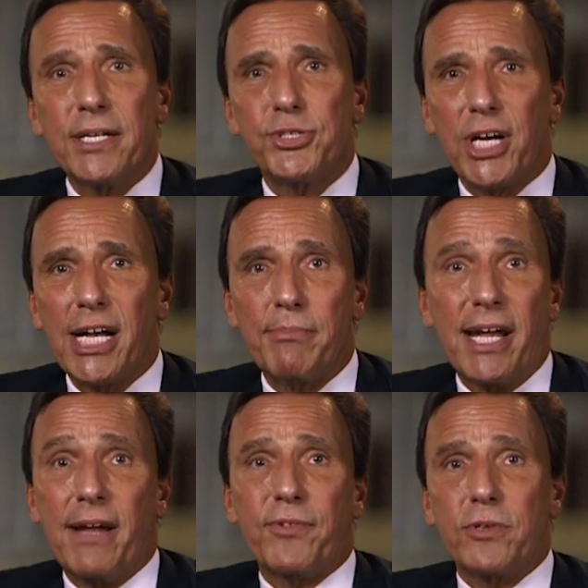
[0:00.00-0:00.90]
a job
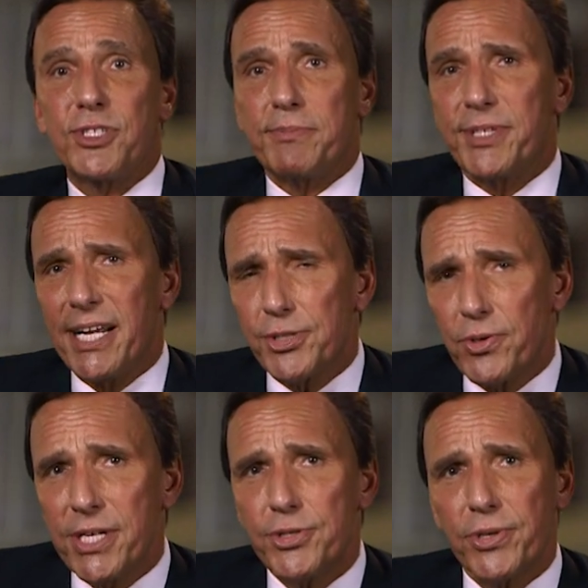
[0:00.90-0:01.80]
after a substantial
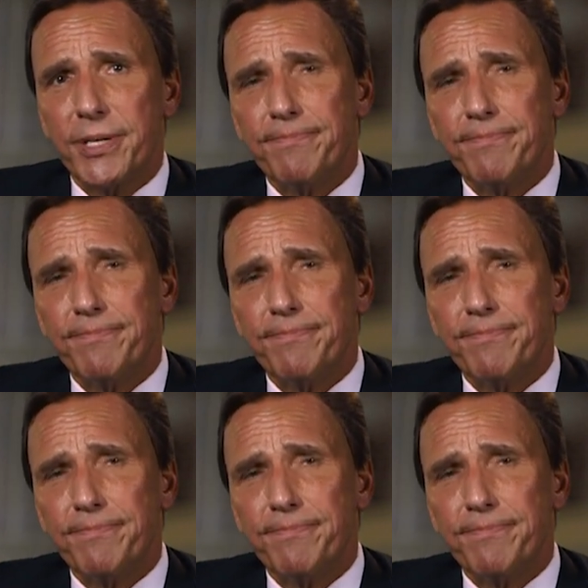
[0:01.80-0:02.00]
injury,